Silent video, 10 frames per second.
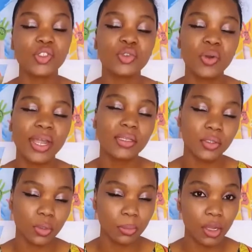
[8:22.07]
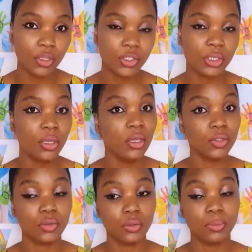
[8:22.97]
try so much
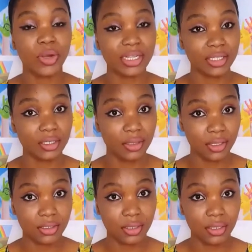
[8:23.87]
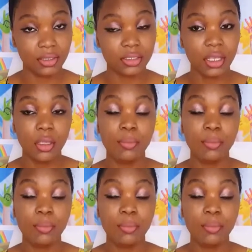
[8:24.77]
to practice these things.